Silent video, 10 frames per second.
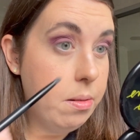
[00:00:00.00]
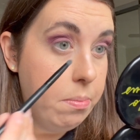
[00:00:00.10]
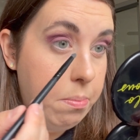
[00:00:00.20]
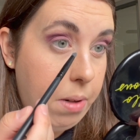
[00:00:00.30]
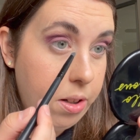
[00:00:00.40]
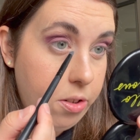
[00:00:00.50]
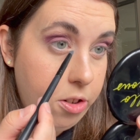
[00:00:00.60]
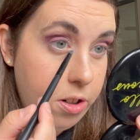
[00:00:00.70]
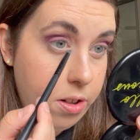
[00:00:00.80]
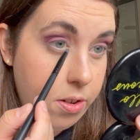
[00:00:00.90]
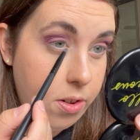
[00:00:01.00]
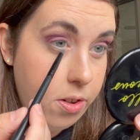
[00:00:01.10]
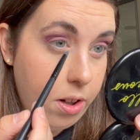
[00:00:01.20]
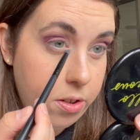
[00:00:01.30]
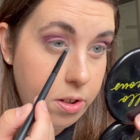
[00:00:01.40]
much
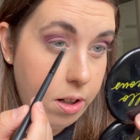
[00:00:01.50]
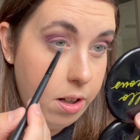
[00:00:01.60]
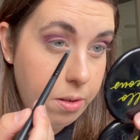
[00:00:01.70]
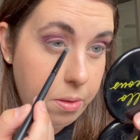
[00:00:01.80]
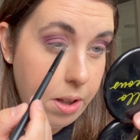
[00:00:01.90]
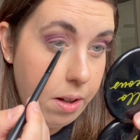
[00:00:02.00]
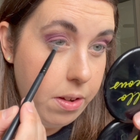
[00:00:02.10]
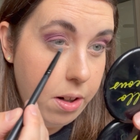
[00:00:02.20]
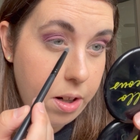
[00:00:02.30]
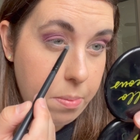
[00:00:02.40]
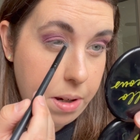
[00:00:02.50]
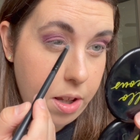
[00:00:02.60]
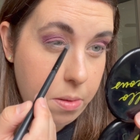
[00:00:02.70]
subtler without the eye base.